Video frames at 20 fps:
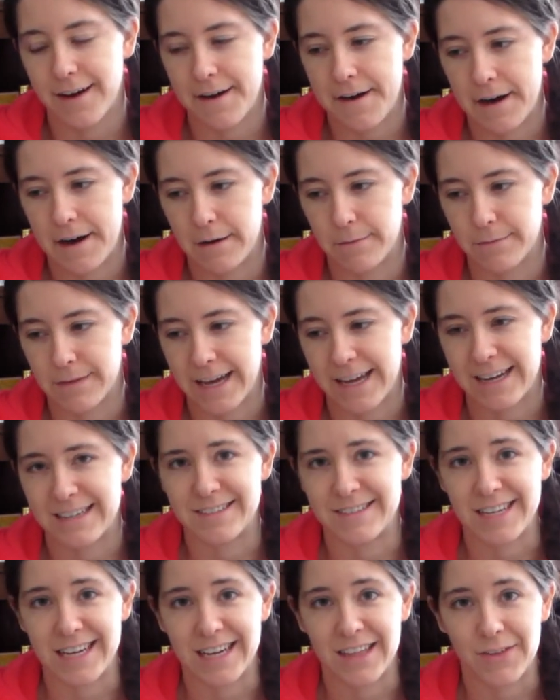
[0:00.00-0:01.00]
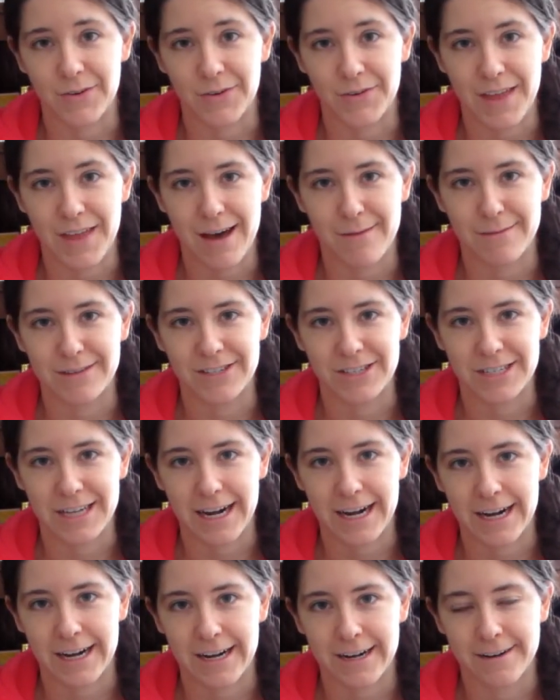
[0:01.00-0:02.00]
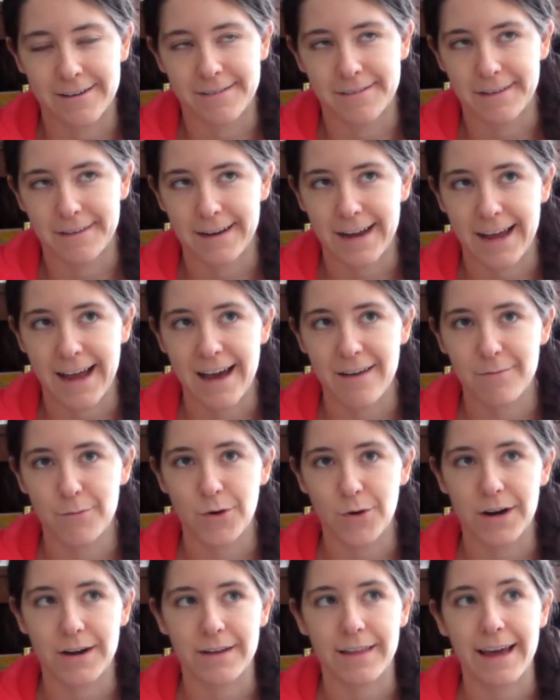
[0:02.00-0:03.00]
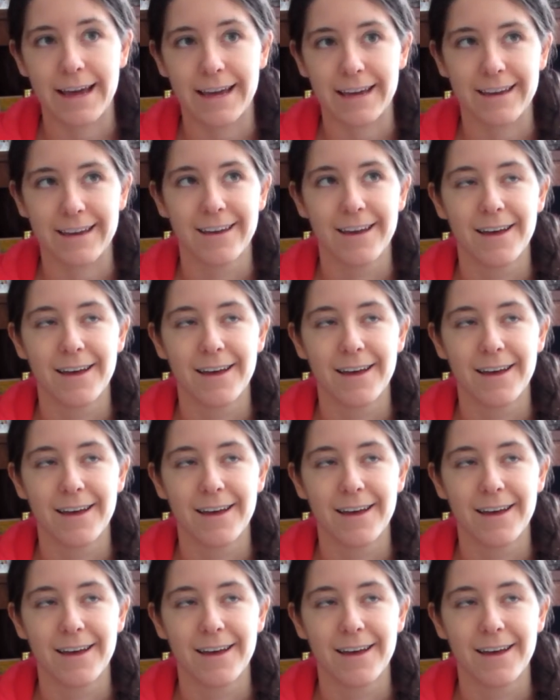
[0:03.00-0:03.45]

um, kind of dig through them and share. And I have more like